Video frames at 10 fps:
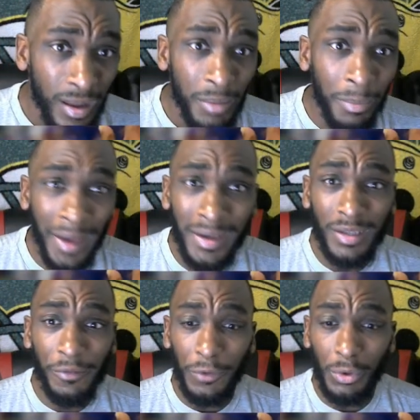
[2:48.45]
Minus a
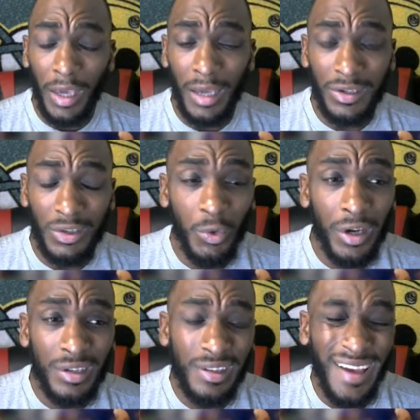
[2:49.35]
few catches where
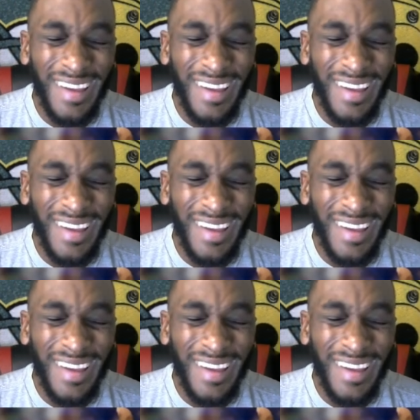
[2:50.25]
it's like,